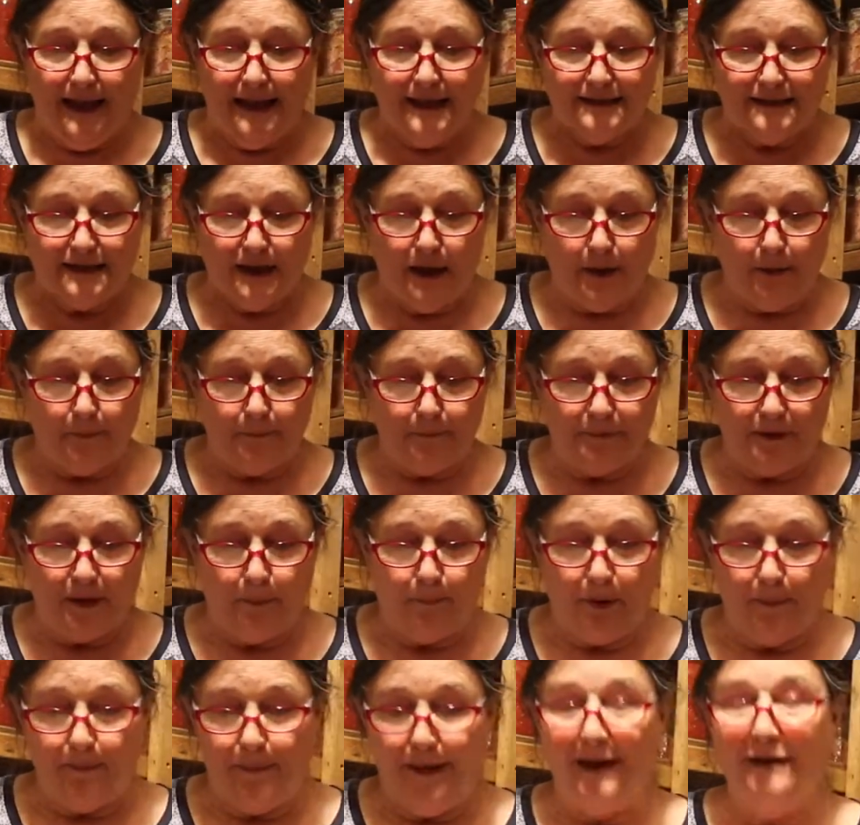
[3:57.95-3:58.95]
So,
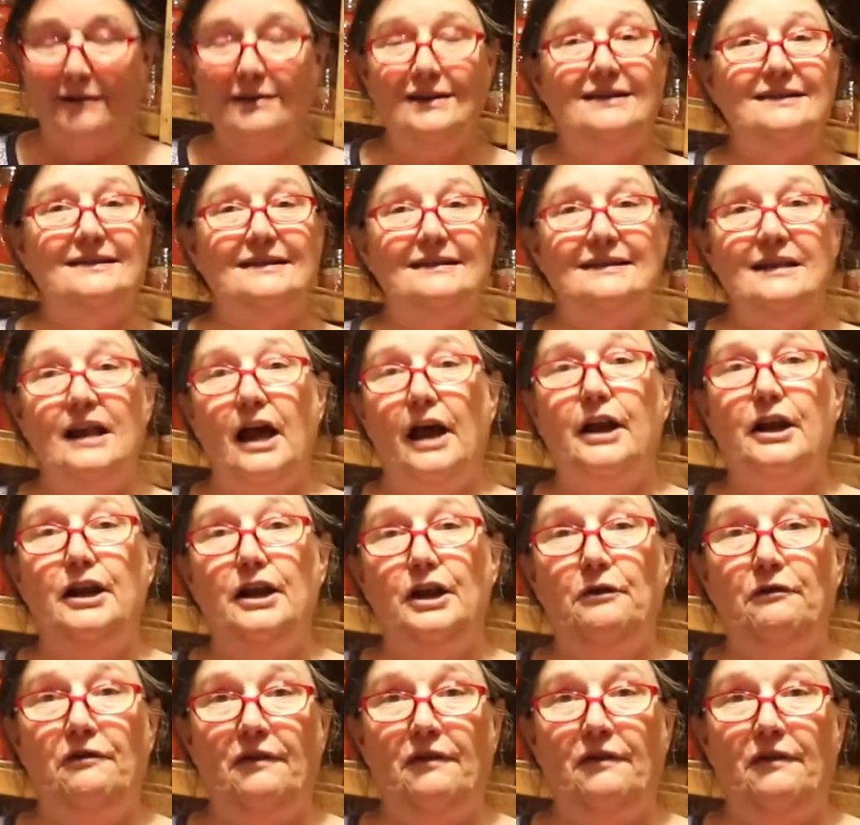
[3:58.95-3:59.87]
preparedness is not a new